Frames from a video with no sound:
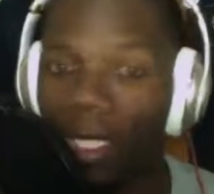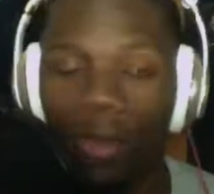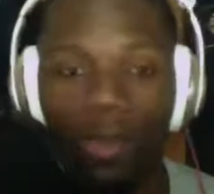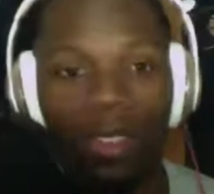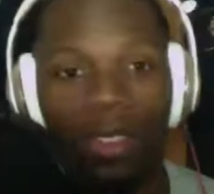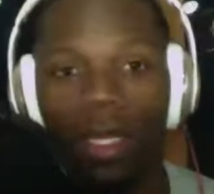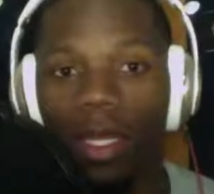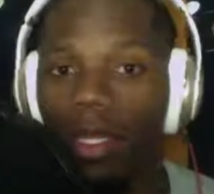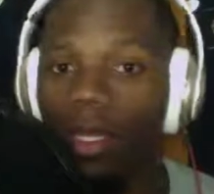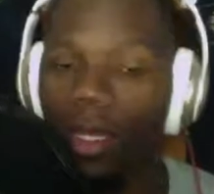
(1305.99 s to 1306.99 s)
It was just
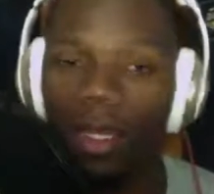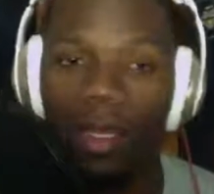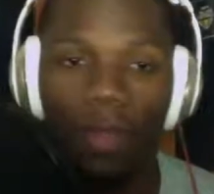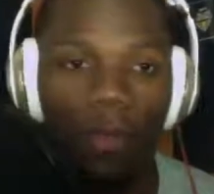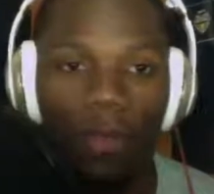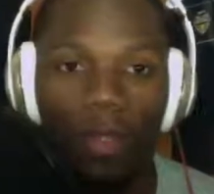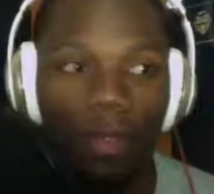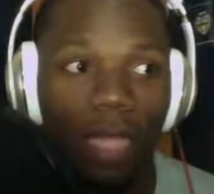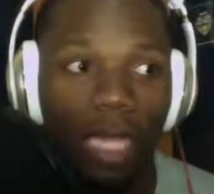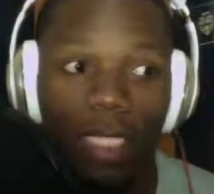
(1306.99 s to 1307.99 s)
like
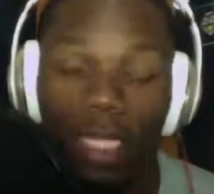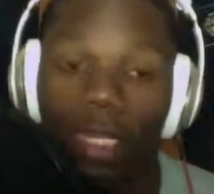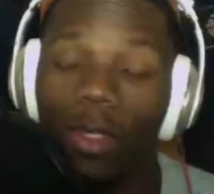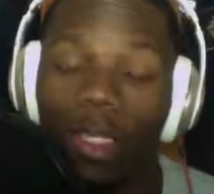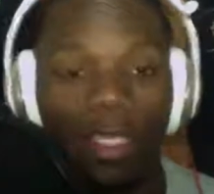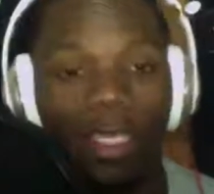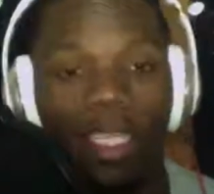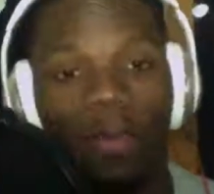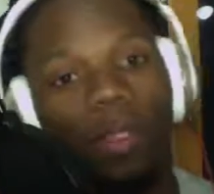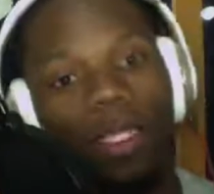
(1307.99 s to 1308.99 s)
literally in
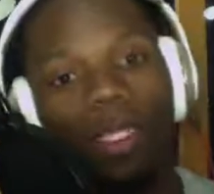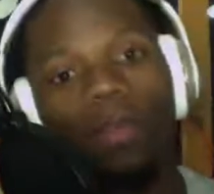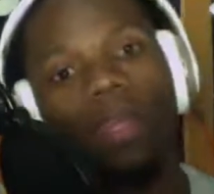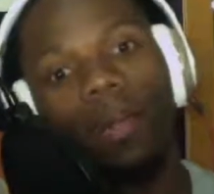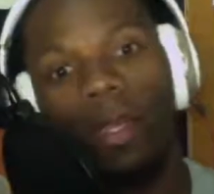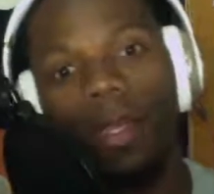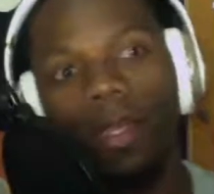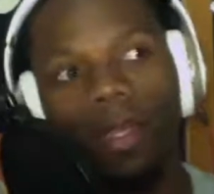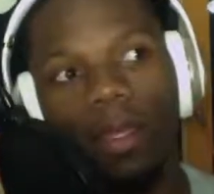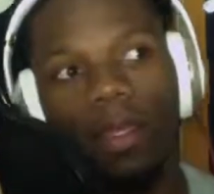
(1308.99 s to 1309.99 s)
disbelief.
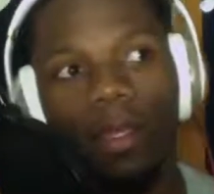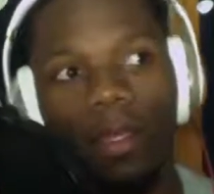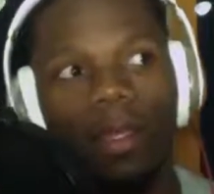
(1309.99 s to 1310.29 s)
Man,